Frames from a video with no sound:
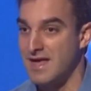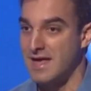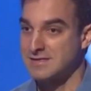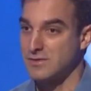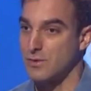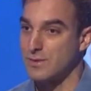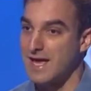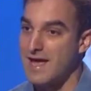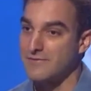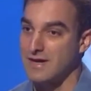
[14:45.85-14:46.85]
And so what we
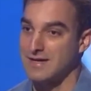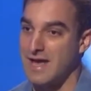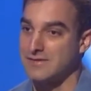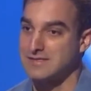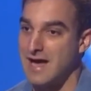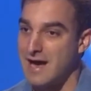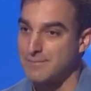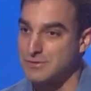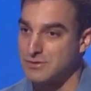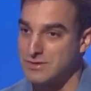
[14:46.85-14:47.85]
have right now is an
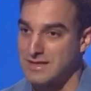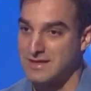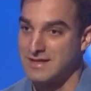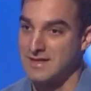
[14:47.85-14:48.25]
opportunity.